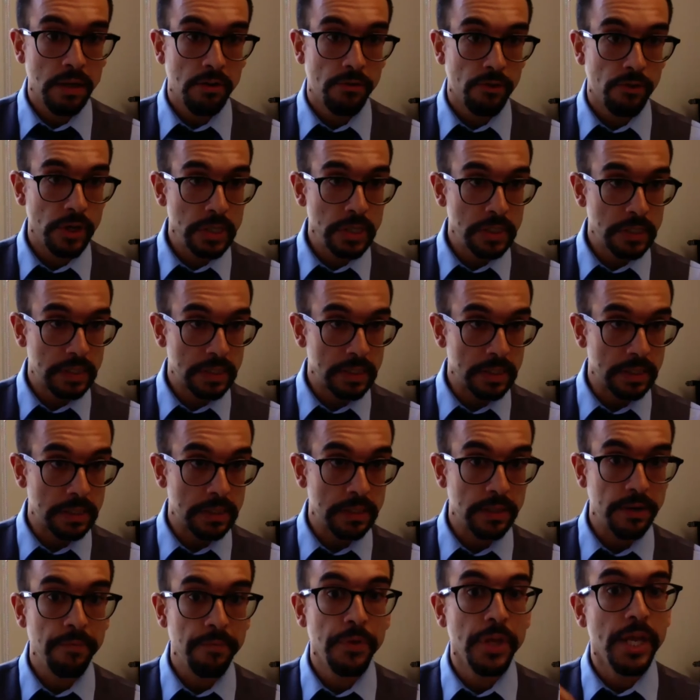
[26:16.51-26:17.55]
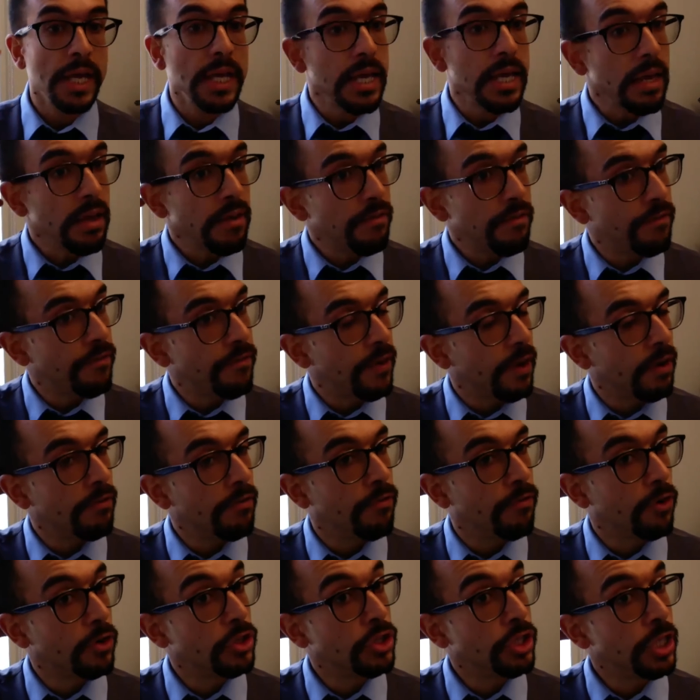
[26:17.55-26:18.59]
For instance, if uh,
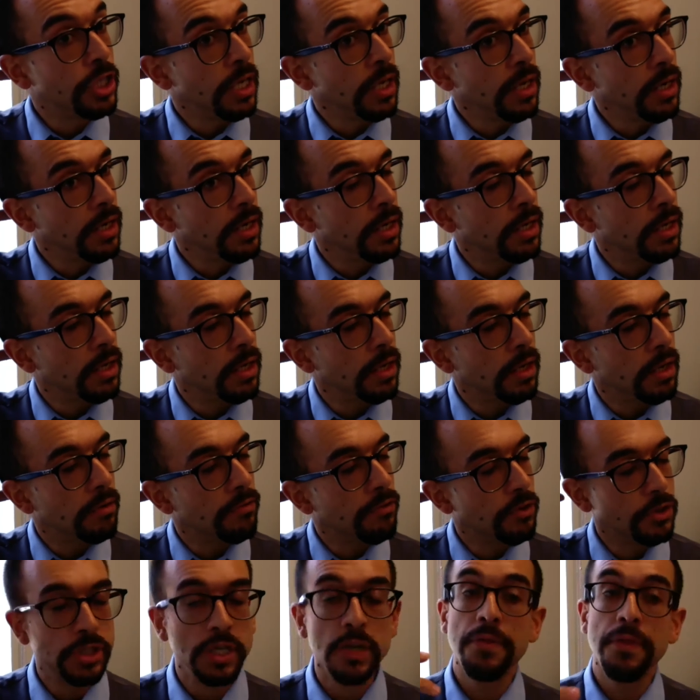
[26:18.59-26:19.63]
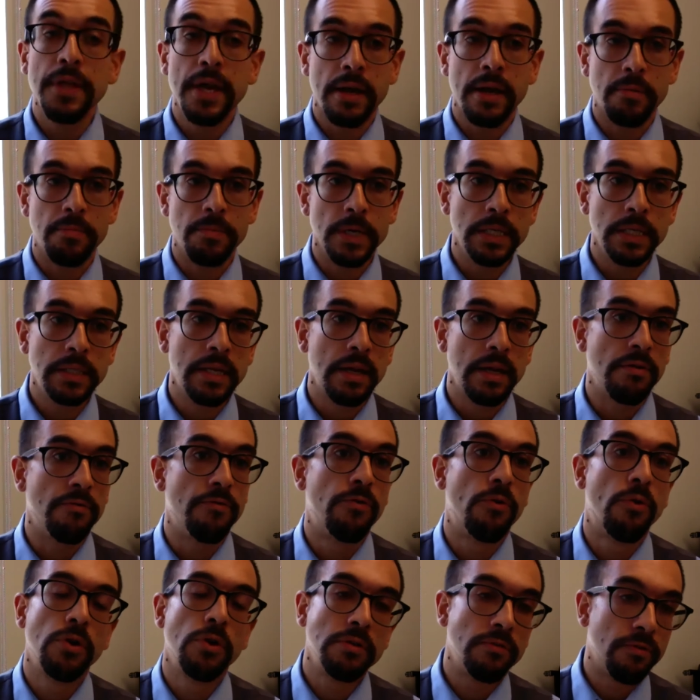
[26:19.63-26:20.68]
for gene uh, for gene therapies and
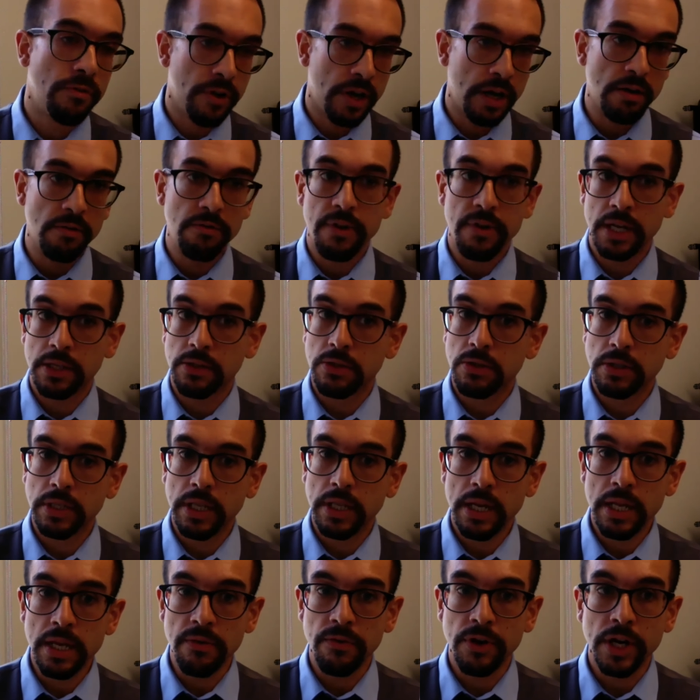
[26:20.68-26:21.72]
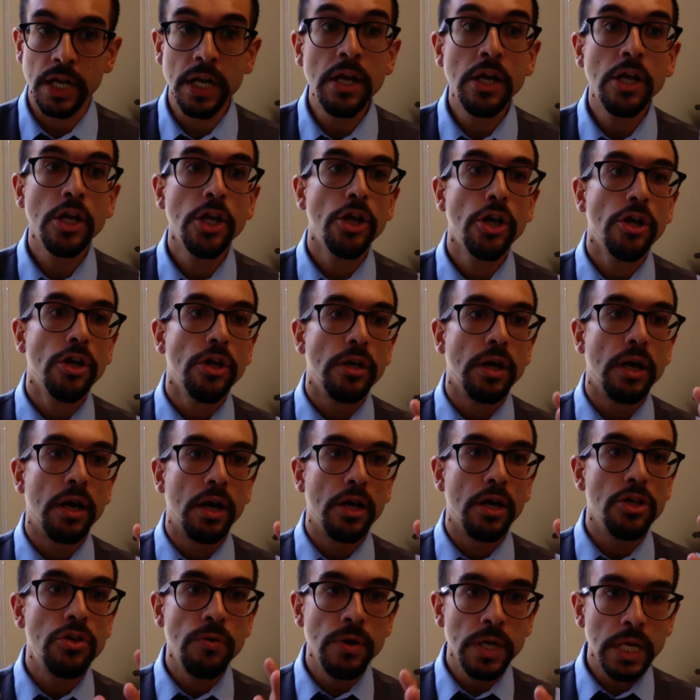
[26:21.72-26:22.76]
for viral vector delivery, uh,
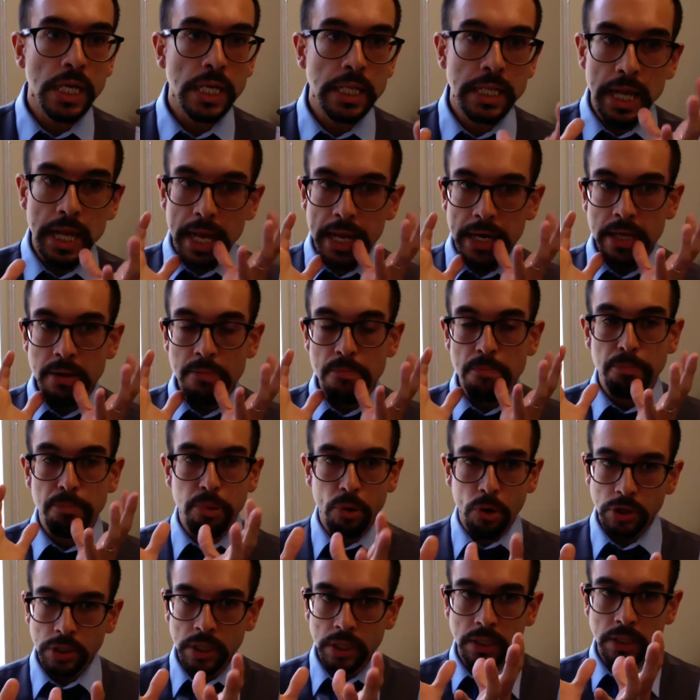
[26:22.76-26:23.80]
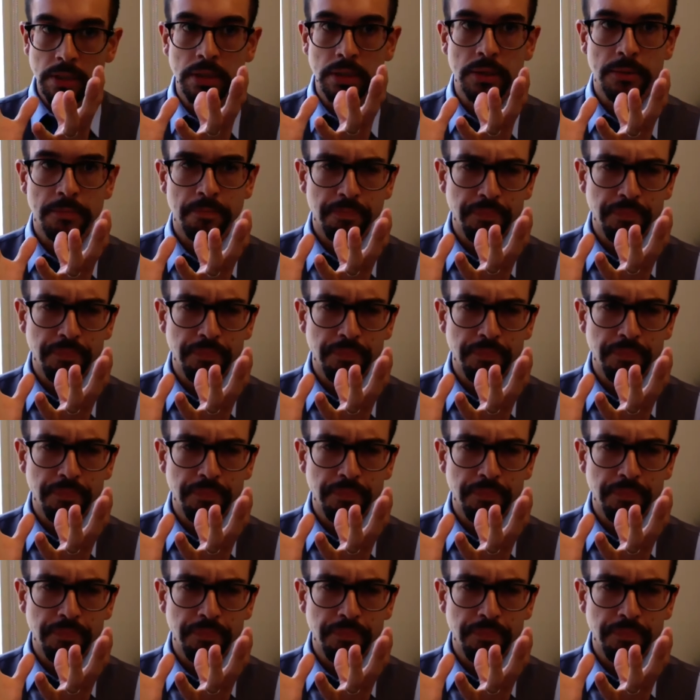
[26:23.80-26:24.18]
you need an important